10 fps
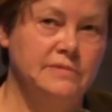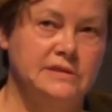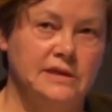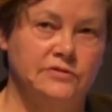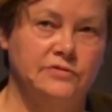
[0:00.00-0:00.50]
et
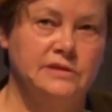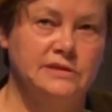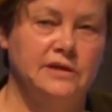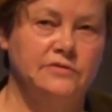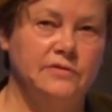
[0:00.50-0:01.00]
cetera, et
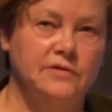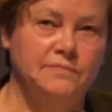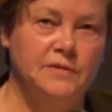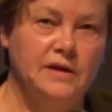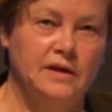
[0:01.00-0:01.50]
cetera. The,
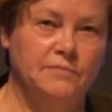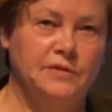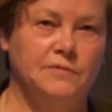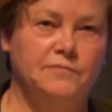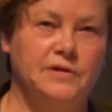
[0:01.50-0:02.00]

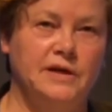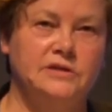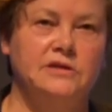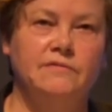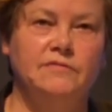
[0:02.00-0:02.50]
but the
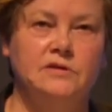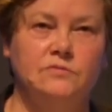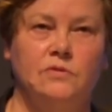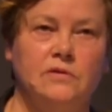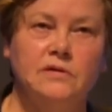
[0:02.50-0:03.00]
production of these
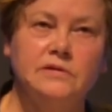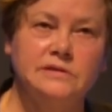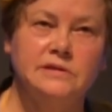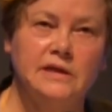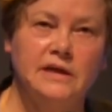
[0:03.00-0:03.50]

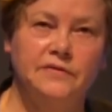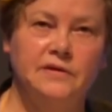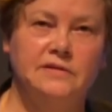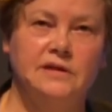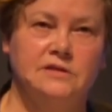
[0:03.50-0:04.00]
worlds, I
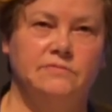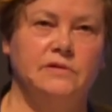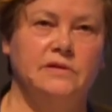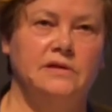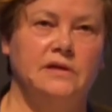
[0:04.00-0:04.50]
think that's
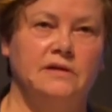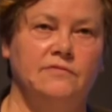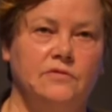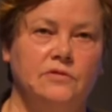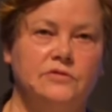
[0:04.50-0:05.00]
really kind
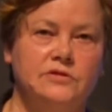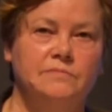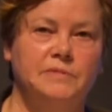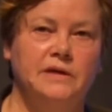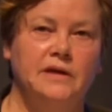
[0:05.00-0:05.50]
of crucial,
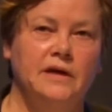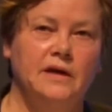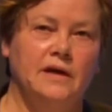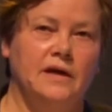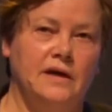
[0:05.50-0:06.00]
but
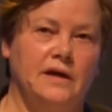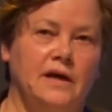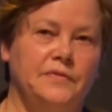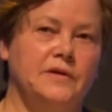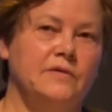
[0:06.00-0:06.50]

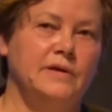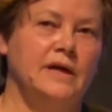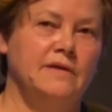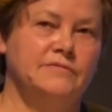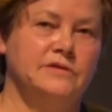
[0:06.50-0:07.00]
I think we
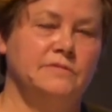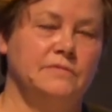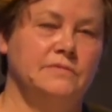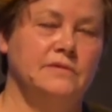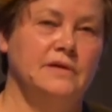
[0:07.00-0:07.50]
have to
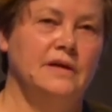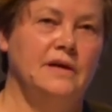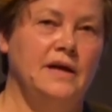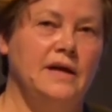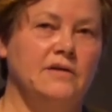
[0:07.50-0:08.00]

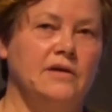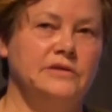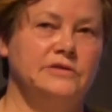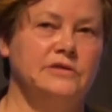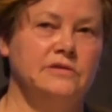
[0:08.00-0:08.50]
hang
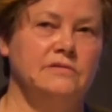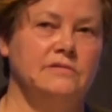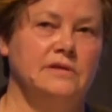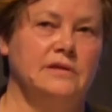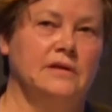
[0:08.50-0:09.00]
on
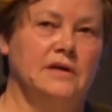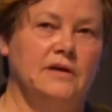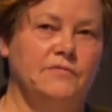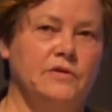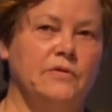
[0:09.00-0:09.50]
to,
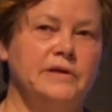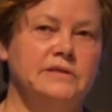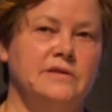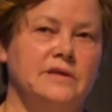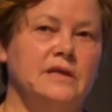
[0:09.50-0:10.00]
if we're going
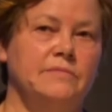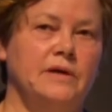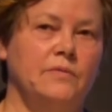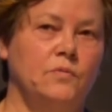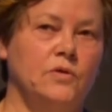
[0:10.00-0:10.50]
to think
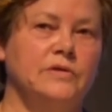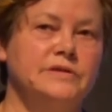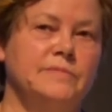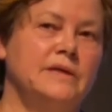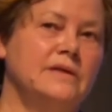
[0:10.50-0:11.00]
about
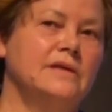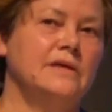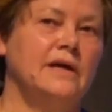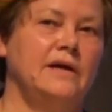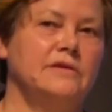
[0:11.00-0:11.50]
world making,
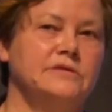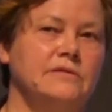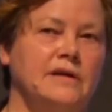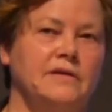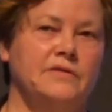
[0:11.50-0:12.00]
I
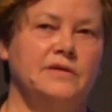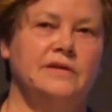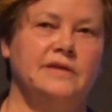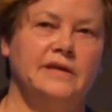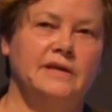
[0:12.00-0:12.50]
also
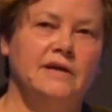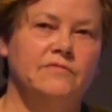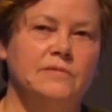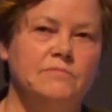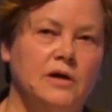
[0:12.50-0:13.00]
think that at
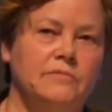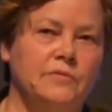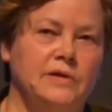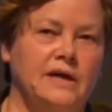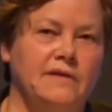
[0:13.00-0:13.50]
every moment
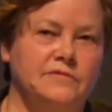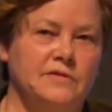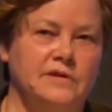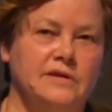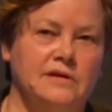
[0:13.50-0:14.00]
we have to
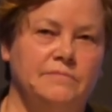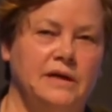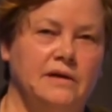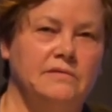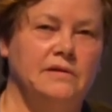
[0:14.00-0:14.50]
think
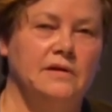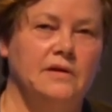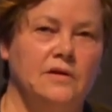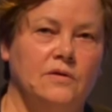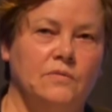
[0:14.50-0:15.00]
about
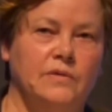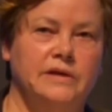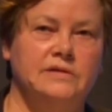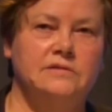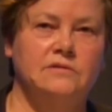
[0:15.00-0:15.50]
what
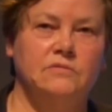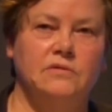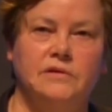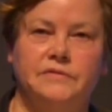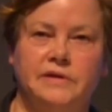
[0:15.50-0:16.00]
is the
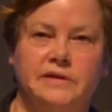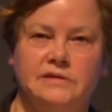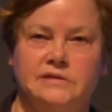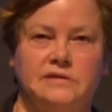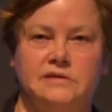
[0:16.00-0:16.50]
world that
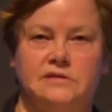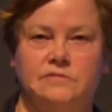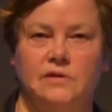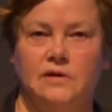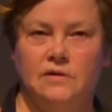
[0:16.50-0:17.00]

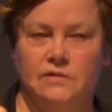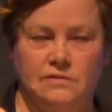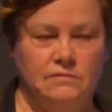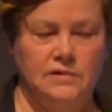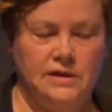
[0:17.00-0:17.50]
exists
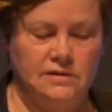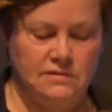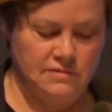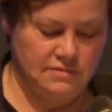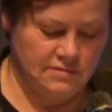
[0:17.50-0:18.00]
when,
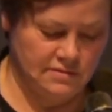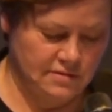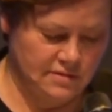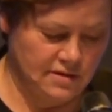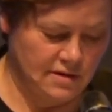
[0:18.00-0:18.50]

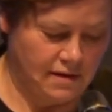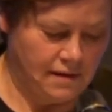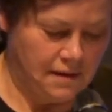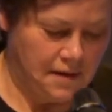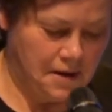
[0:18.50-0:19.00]

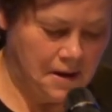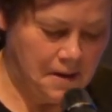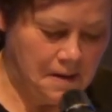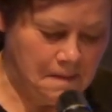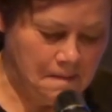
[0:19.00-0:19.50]

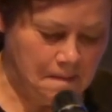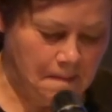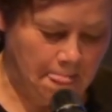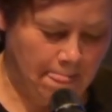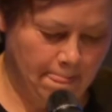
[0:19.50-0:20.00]

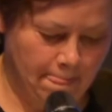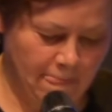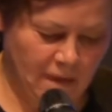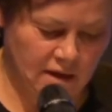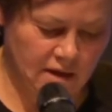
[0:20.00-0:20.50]
um,
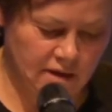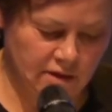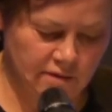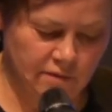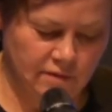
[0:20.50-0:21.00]
you
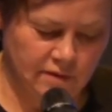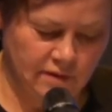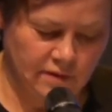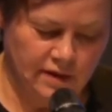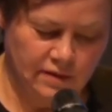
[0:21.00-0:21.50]
know,
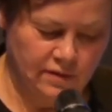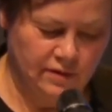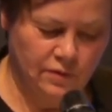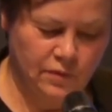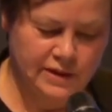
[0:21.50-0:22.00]
you
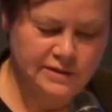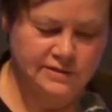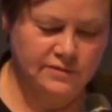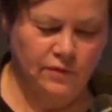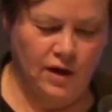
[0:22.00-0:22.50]
know, what
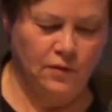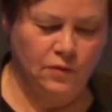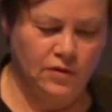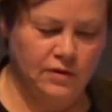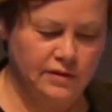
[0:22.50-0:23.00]
is the, a
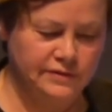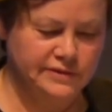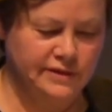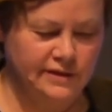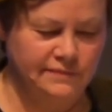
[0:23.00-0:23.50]
world,
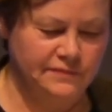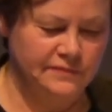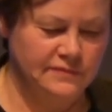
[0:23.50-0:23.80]
um,